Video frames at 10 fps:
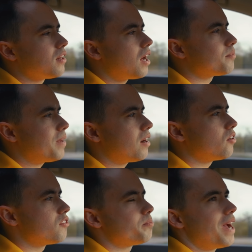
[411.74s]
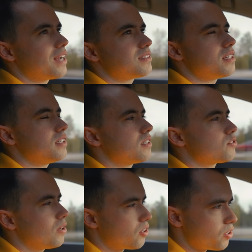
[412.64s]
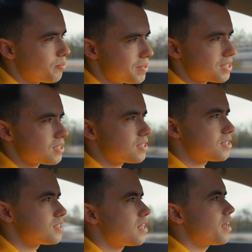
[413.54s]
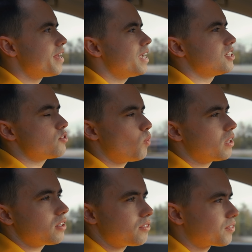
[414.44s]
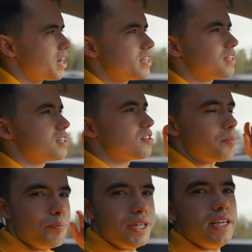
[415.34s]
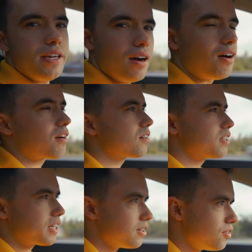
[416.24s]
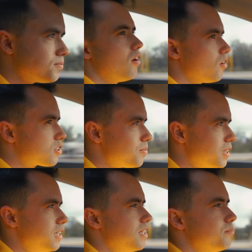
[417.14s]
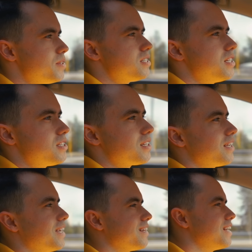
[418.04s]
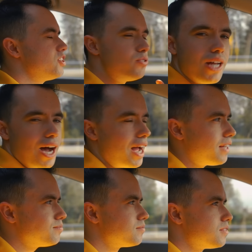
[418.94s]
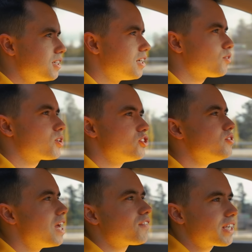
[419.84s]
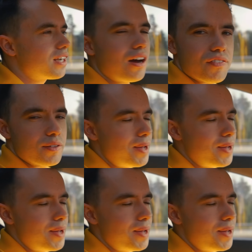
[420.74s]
lot about over the past 10 years while growing the business is, is just one little phrase, and that is be hard to kill. Ultimately, in business, unless you die, in other words, you never get off the